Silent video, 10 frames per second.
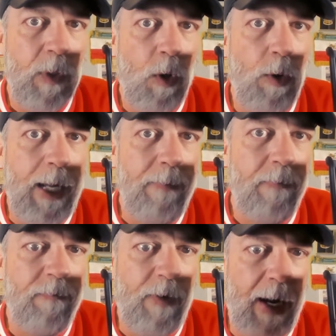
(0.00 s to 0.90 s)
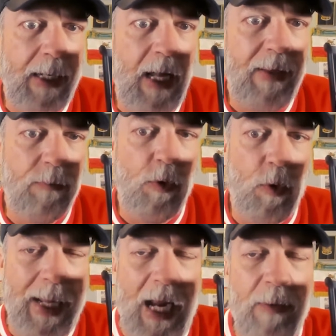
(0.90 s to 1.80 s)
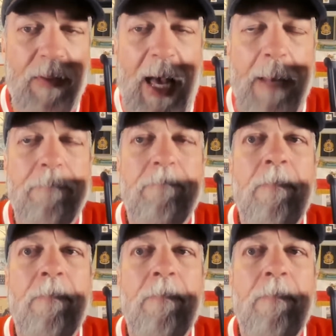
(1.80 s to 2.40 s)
Okay, fine. I think we're okay with that.